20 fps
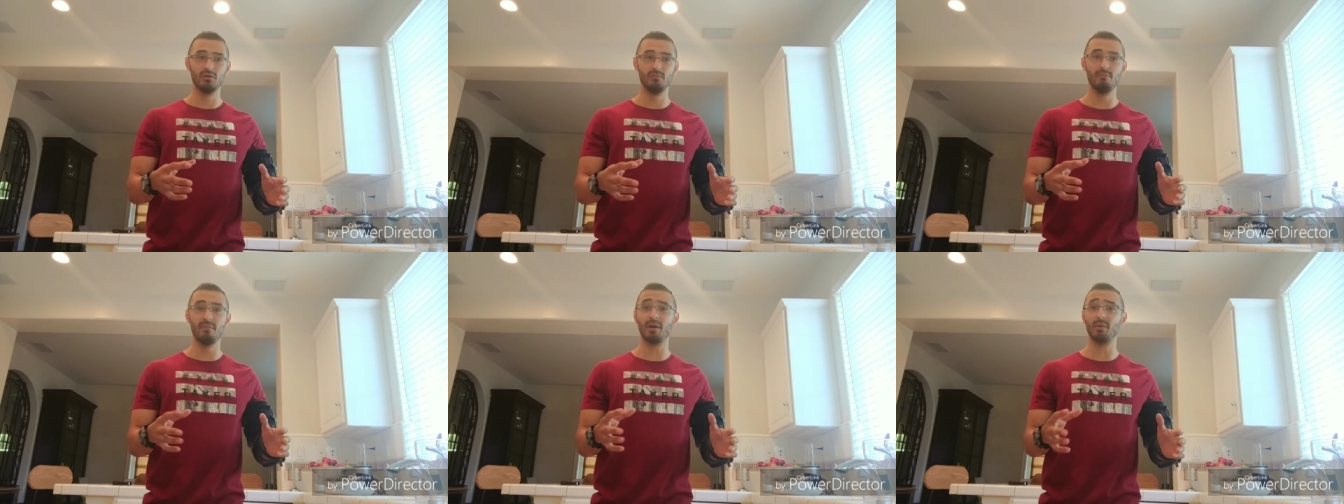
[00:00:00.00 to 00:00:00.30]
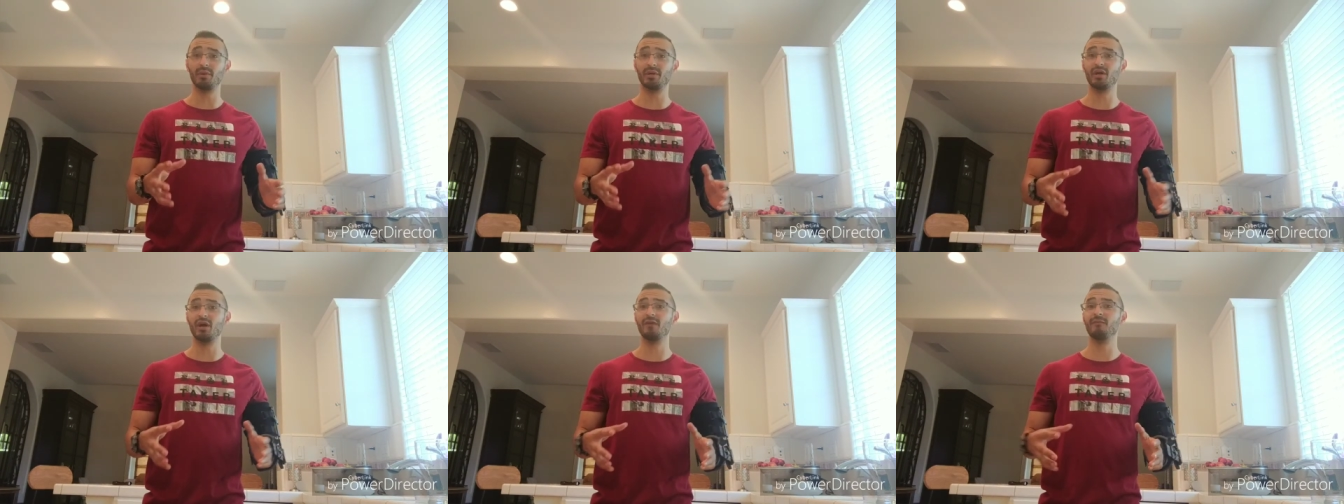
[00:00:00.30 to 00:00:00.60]
my
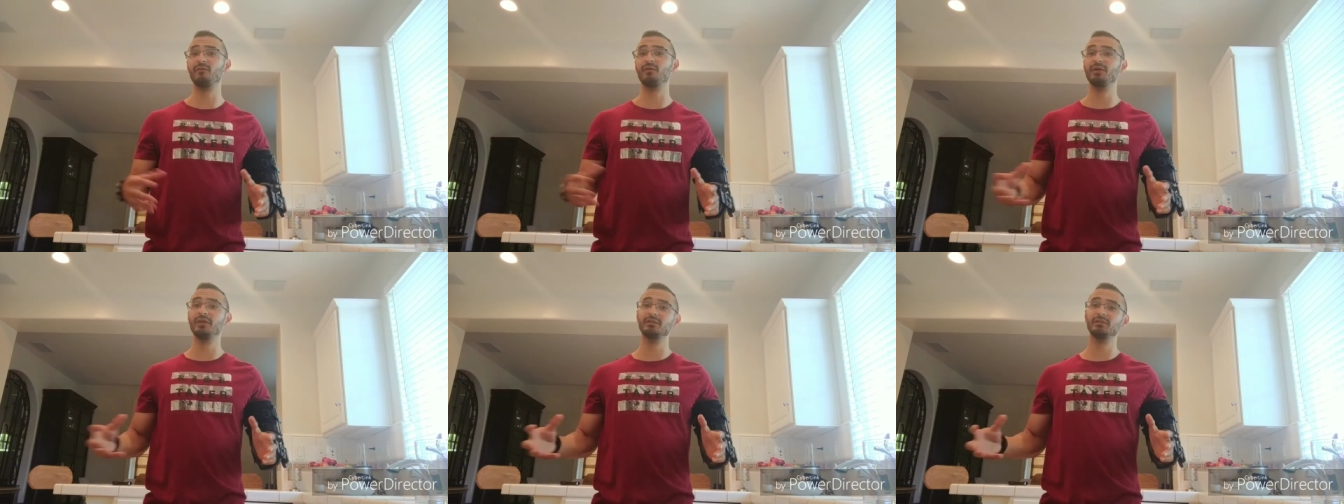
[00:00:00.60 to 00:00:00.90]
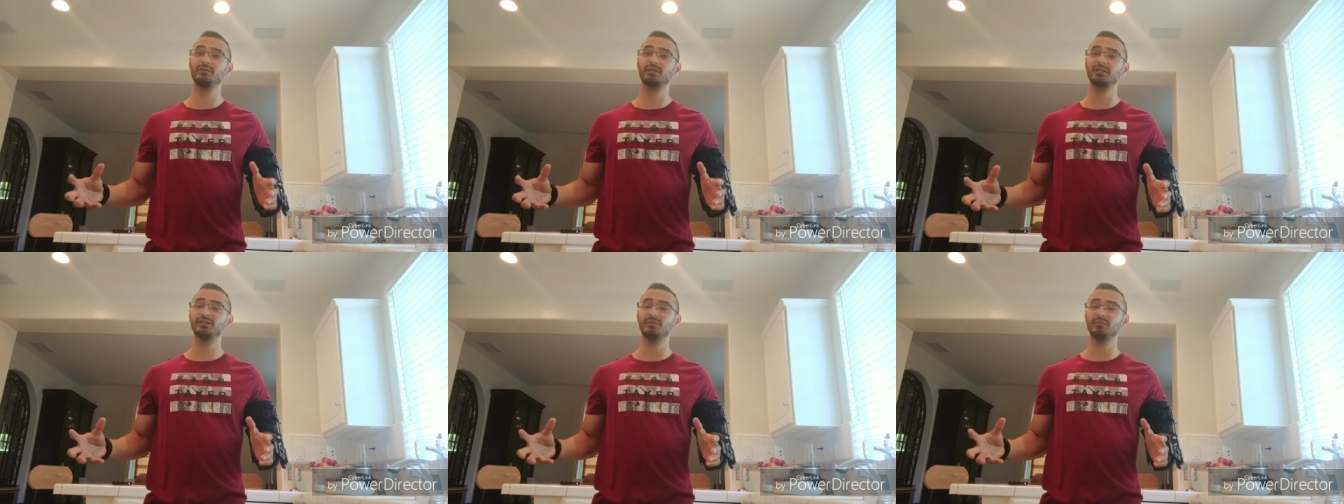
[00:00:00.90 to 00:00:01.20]
recovery
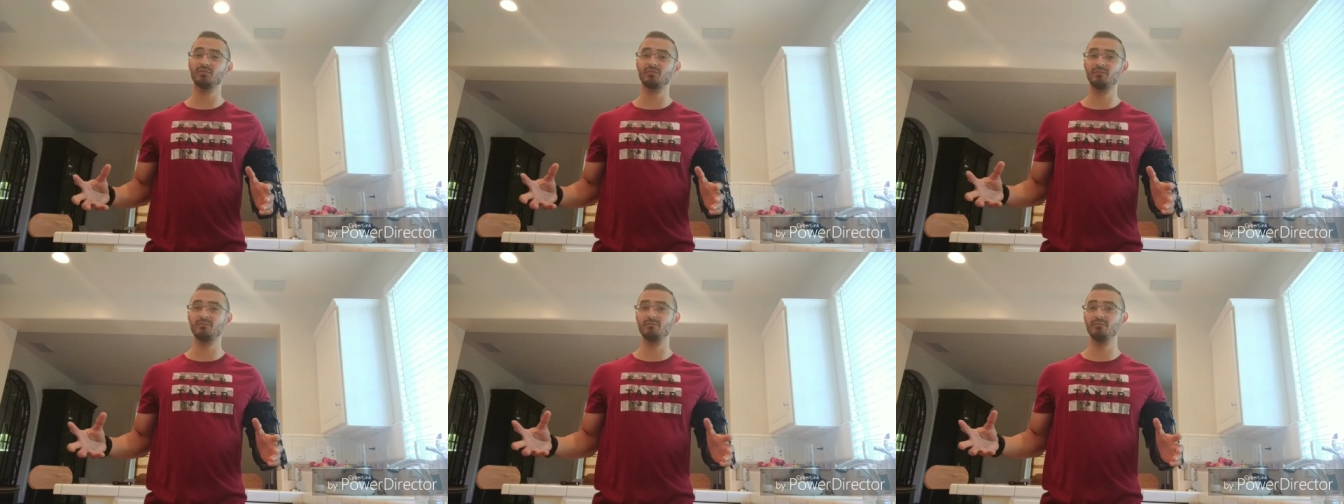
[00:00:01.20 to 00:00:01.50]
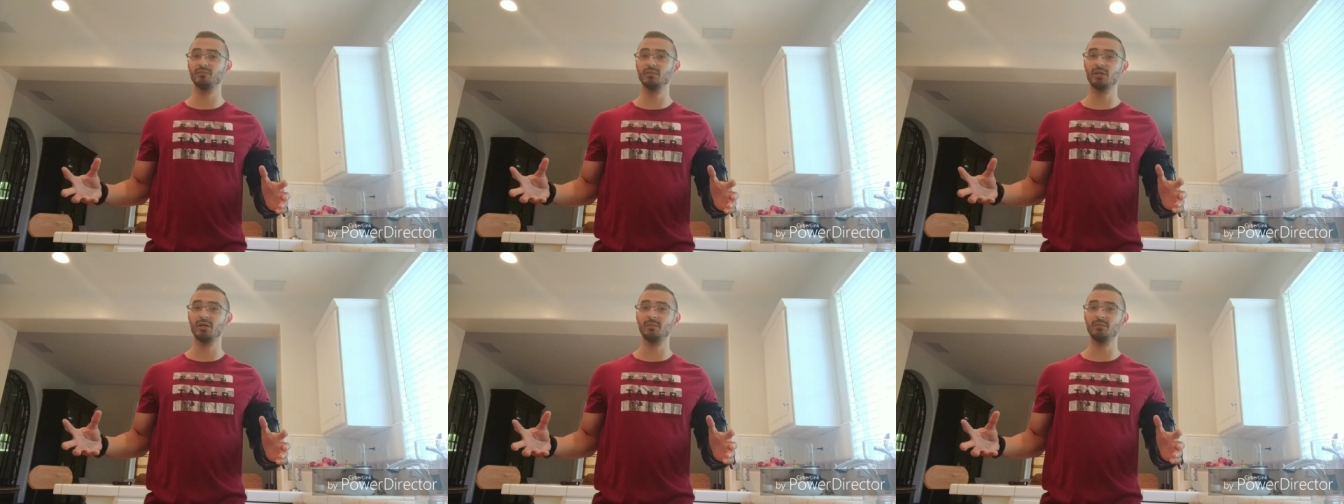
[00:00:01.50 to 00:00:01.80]
is, because
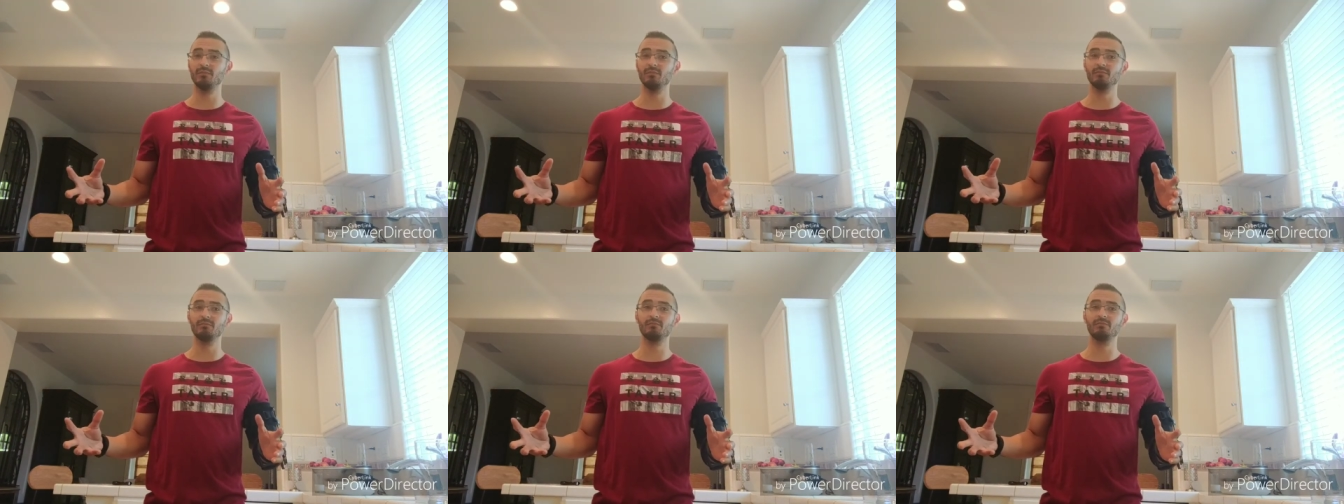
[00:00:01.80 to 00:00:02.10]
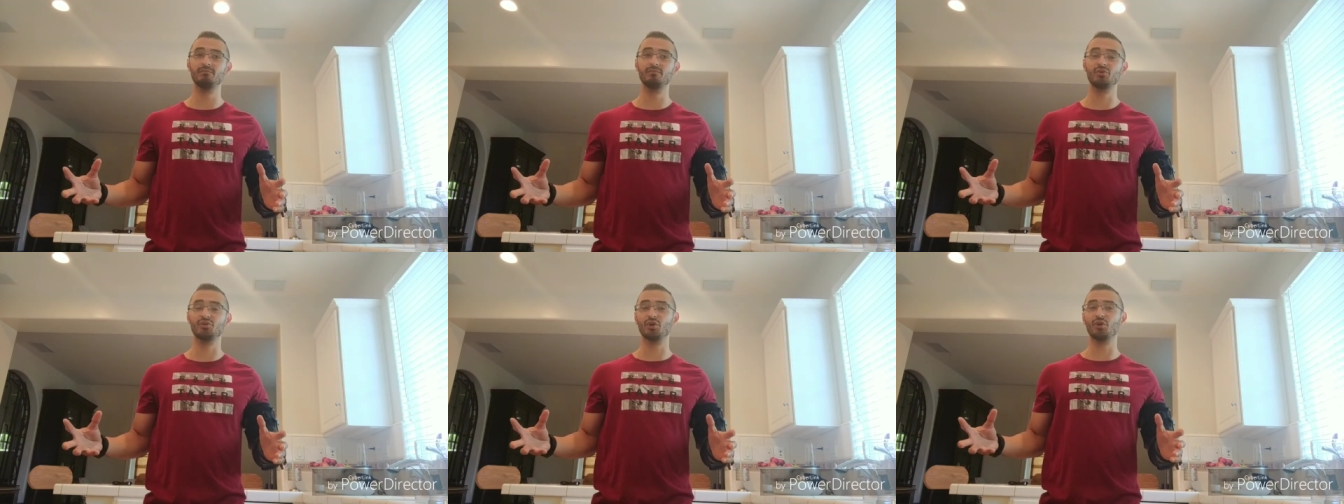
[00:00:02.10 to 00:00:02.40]
I'm
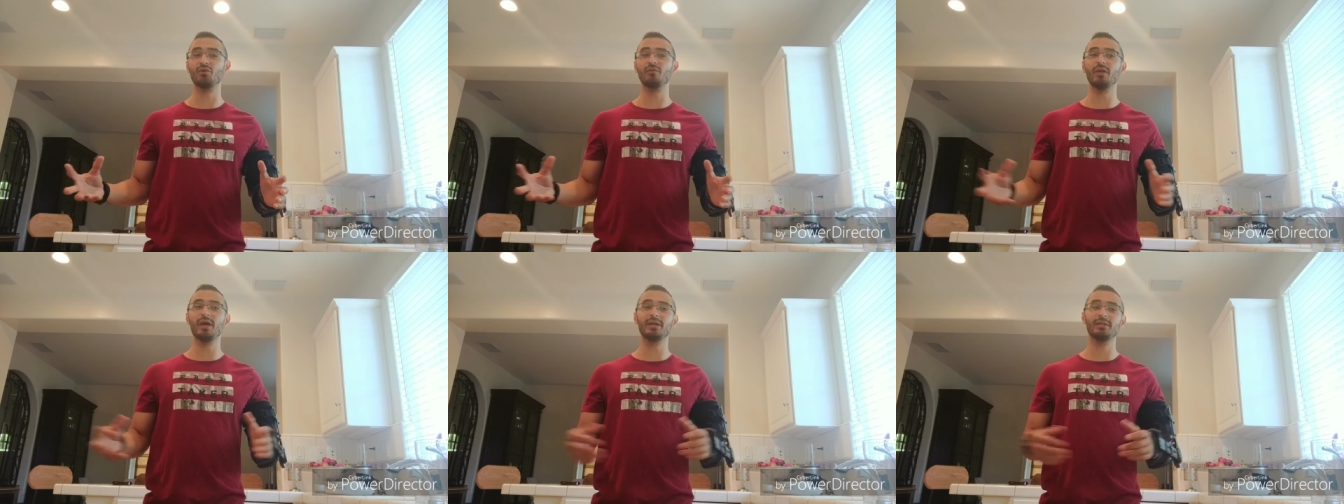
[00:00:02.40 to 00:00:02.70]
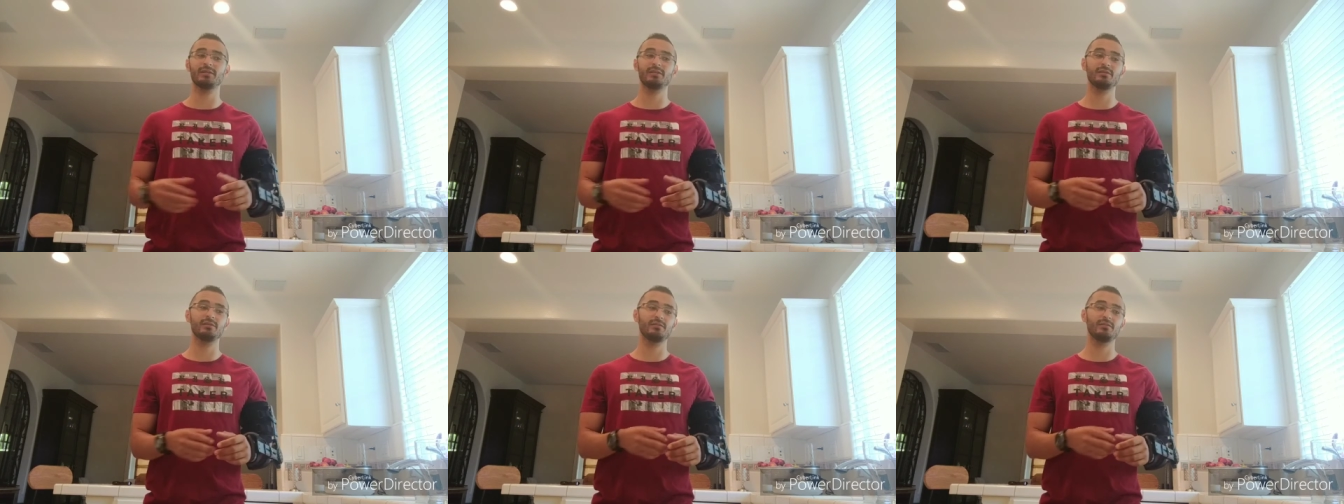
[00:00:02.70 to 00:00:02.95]
sure that